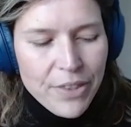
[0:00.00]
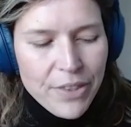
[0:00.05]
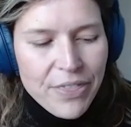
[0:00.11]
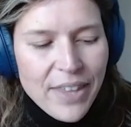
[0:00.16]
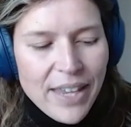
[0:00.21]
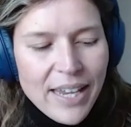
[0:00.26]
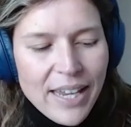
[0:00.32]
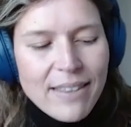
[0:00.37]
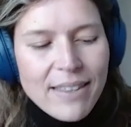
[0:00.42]

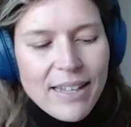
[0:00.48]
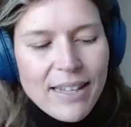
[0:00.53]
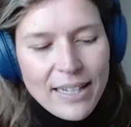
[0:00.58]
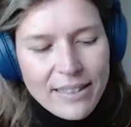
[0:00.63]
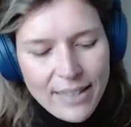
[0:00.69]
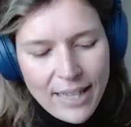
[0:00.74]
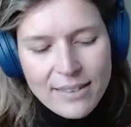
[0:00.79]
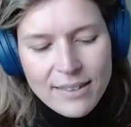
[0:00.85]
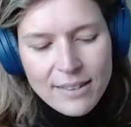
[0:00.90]
thing that I
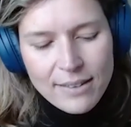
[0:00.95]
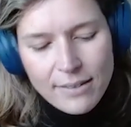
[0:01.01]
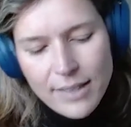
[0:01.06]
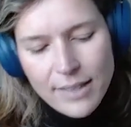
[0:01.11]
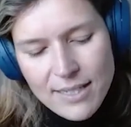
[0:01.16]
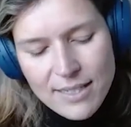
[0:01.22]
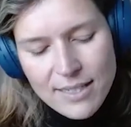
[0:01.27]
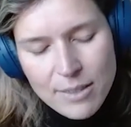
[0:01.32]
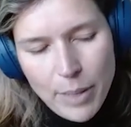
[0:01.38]
like the
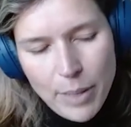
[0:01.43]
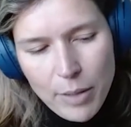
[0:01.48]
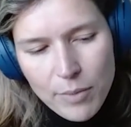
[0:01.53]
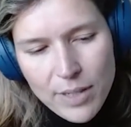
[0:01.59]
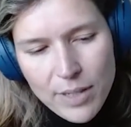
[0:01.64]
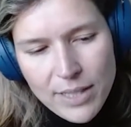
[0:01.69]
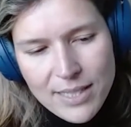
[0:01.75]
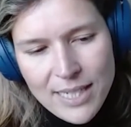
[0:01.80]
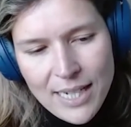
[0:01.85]
least about
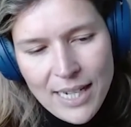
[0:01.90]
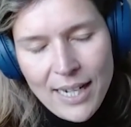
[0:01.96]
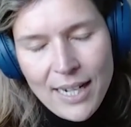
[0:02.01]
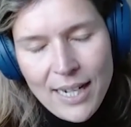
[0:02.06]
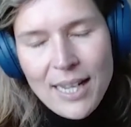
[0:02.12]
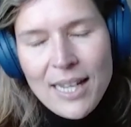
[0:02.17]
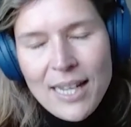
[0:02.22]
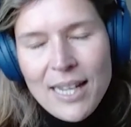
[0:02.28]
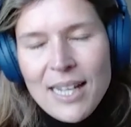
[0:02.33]
real estate
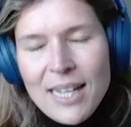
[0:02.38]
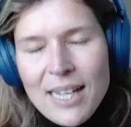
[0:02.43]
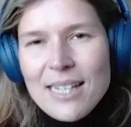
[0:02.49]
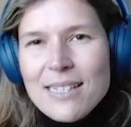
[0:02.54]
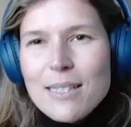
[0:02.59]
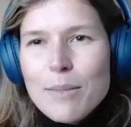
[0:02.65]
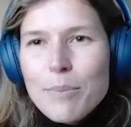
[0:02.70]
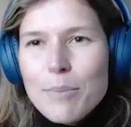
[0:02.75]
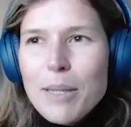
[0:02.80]

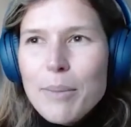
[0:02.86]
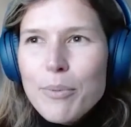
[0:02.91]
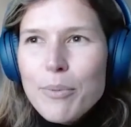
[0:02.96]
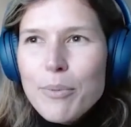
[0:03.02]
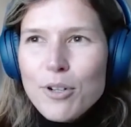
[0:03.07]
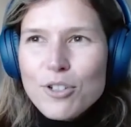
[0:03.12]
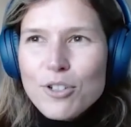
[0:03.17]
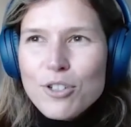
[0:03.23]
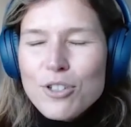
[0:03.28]
is that people
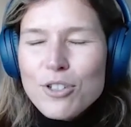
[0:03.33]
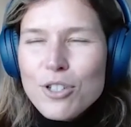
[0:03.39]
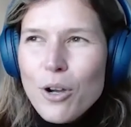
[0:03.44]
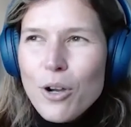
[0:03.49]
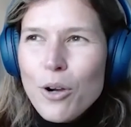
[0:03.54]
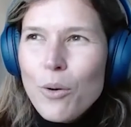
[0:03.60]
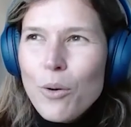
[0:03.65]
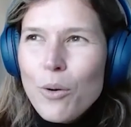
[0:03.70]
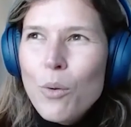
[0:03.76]
are
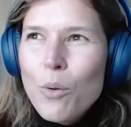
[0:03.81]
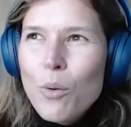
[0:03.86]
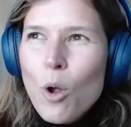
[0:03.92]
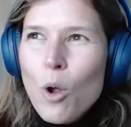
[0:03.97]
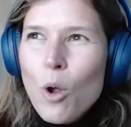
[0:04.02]
so